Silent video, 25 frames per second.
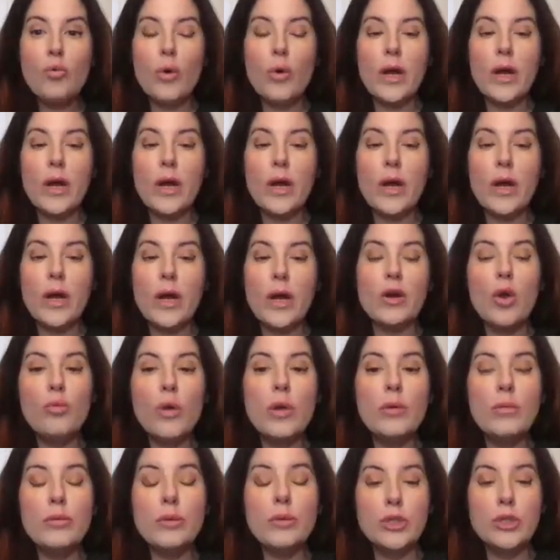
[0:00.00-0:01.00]
where
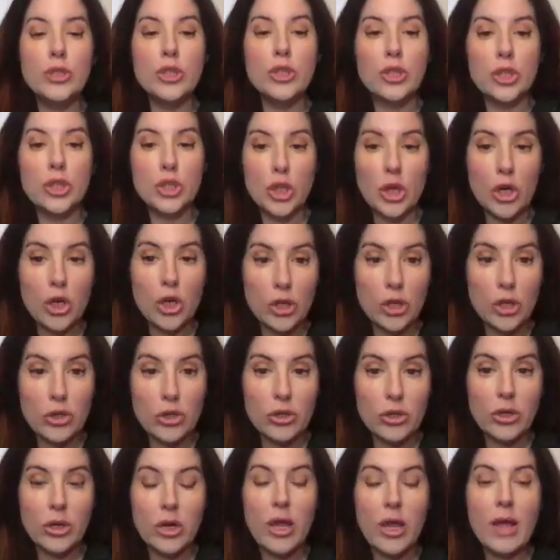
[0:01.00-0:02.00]
we would
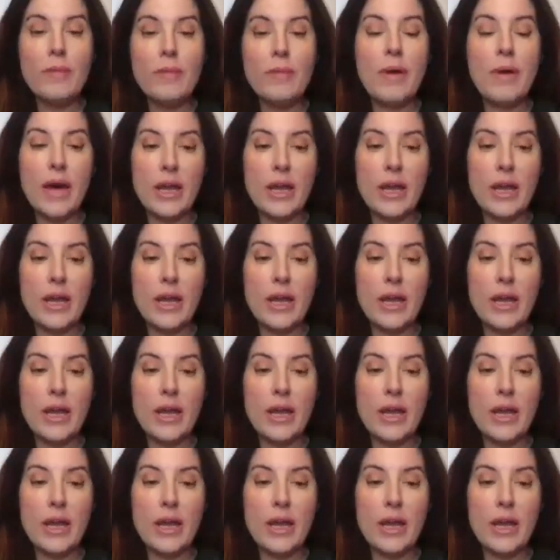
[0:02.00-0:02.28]
deter